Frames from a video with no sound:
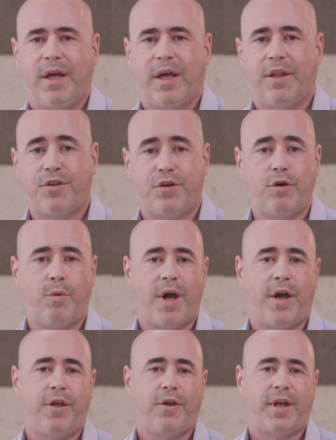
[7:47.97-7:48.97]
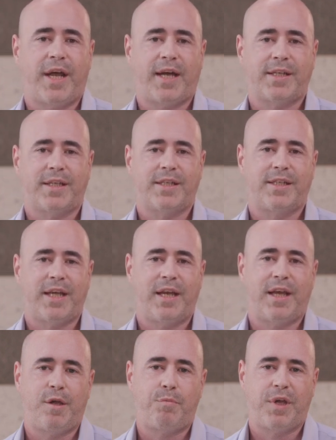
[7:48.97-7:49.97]
and through Wear you can access data
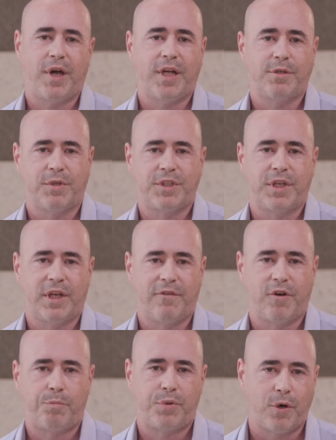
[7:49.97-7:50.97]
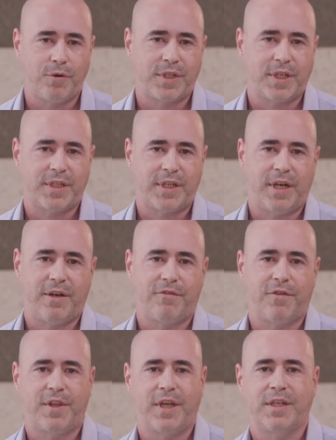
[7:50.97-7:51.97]
A P Is which deliver process data
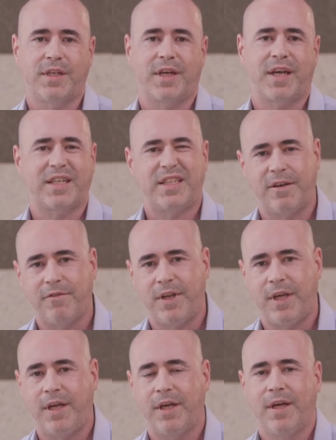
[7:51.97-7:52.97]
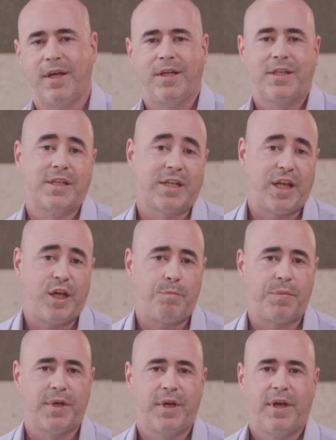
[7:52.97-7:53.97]
for things like activity,
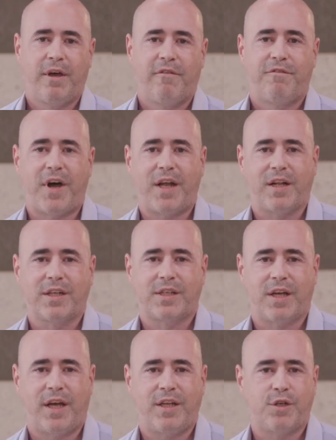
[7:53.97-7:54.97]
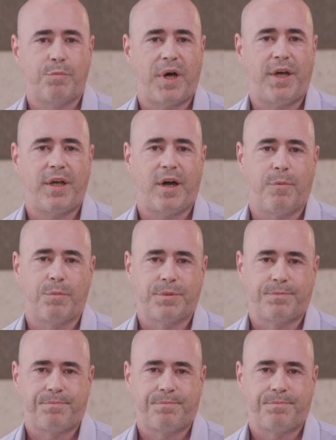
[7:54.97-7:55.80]
sleep, vital signs or body comp,